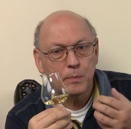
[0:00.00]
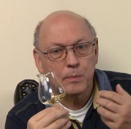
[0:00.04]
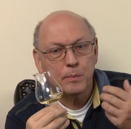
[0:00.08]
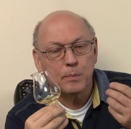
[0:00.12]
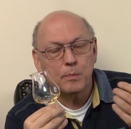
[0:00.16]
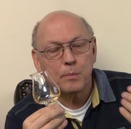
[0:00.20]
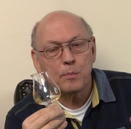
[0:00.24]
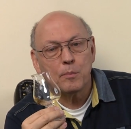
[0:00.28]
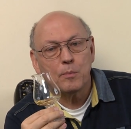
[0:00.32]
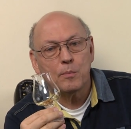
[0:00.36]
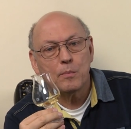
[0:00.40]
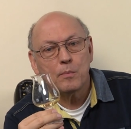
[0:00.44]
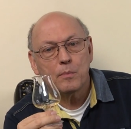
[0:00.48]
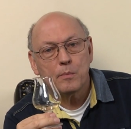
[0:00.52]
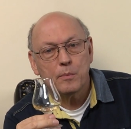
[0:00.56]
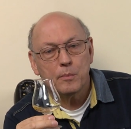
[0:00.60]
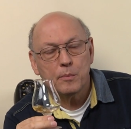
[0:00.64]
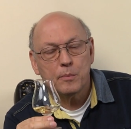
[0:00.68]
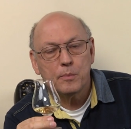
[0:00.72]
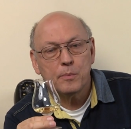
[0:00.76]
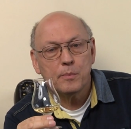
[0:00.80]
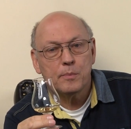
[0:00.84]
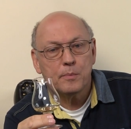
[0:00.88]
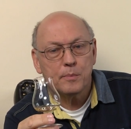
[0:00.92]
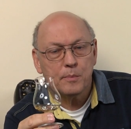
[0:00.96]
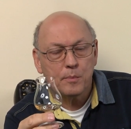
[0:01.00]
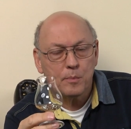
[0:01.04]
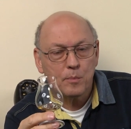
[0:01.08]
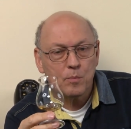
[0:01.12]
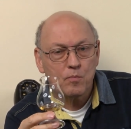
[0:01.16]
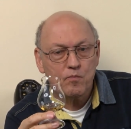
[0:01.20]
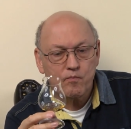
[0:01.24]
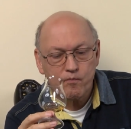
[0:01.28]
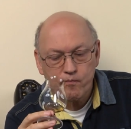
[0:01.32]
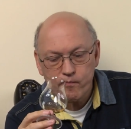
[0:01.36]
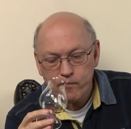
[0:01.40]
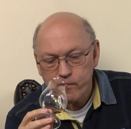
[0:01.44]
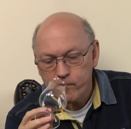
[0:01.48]

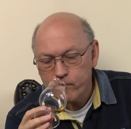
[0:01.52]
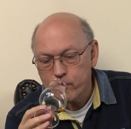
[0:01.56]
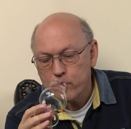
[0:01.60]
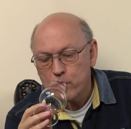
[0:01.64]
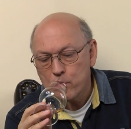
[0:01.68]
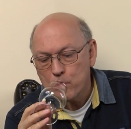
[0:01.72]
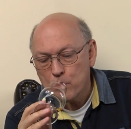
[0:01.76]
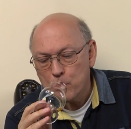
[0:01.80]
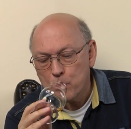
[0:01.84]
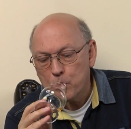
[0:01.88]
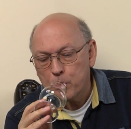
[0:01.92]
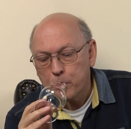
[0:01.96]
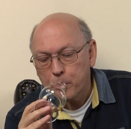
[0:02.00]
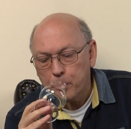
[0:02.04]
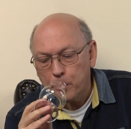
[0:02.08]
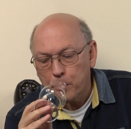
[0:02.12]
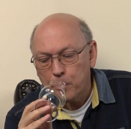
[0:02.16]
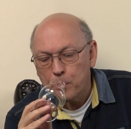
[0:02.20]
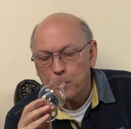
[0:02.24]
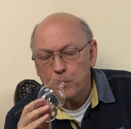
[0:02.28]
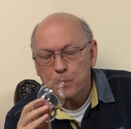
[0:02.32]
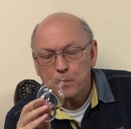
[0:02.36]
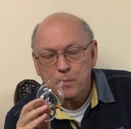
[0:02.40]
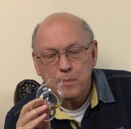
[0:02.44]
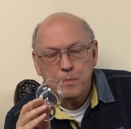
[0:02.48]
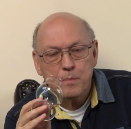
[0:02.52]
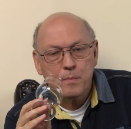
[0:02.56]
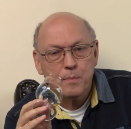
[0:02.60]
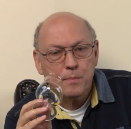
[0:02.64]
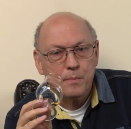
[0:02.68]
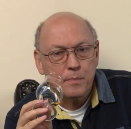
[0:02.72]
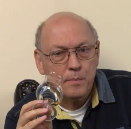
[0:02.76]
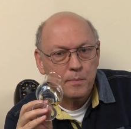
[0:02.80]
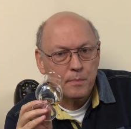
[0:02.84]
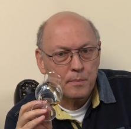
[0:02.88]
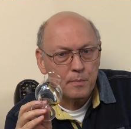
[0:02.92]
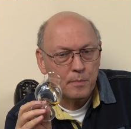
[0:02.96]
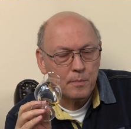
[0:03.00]

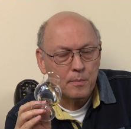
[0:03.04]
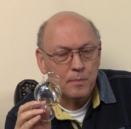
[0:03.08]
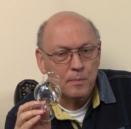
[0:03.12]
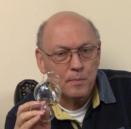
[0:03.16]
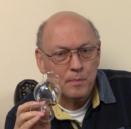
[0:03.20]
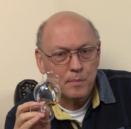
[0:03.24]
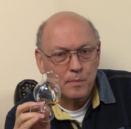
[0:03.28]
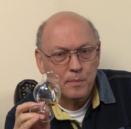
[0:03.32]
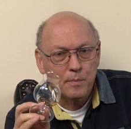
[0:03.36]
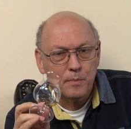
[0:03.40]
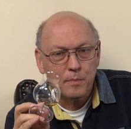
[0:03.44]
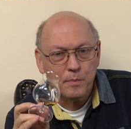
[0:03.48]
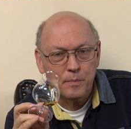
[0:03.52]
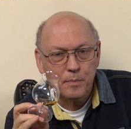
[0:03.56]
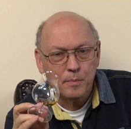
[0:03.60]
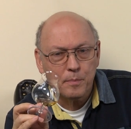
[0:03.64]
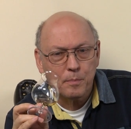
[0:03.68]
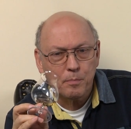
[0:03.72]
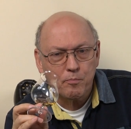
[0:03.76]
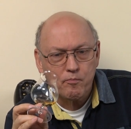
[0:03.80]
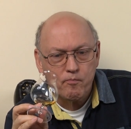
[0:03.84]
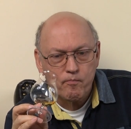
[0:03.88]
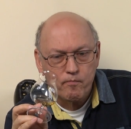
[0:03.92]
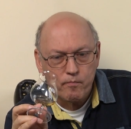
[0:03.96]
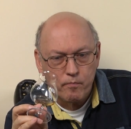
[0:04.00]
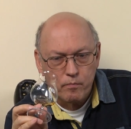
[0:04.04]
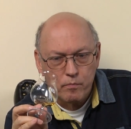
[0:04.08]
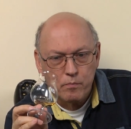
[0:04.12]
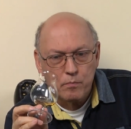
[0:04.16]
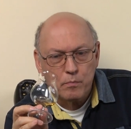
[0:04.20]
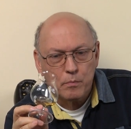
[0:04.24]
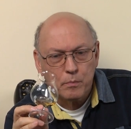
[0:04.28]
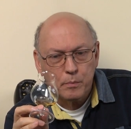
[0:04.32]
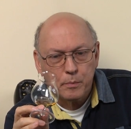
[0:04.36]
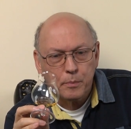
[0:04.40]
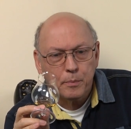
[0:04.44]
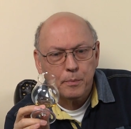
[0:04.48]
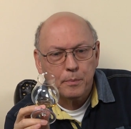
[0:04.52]

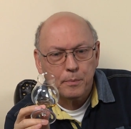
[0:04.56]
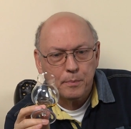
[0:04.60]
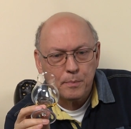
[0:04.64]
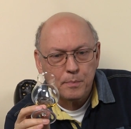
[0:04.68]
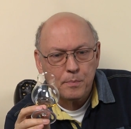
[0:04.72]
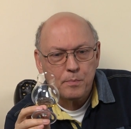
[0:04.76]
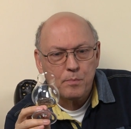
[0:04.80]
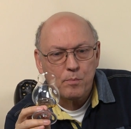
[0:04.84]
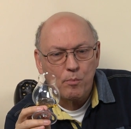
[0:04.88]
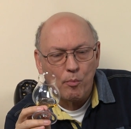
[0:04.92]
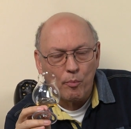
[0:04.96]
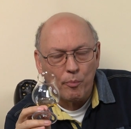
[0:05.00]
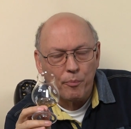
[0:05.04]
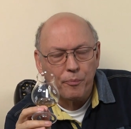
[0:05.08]
No one is speaking in this clip.